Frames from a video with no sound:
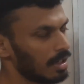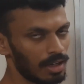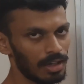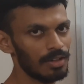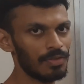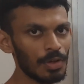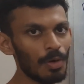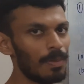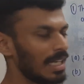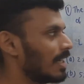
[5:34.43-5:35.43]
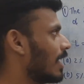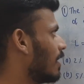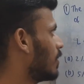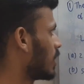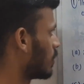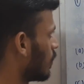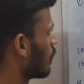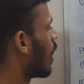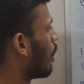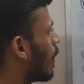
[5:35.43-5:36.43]
uh, if you go by the derivation
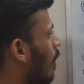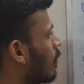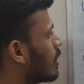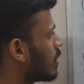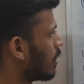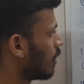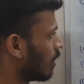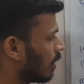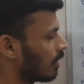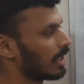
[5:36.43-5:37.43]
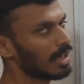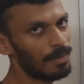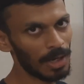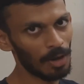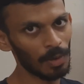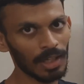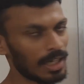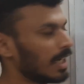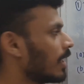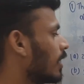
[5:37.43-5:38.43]
if I have powers uh, they come down
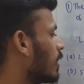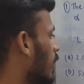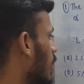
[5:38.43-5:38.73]
right in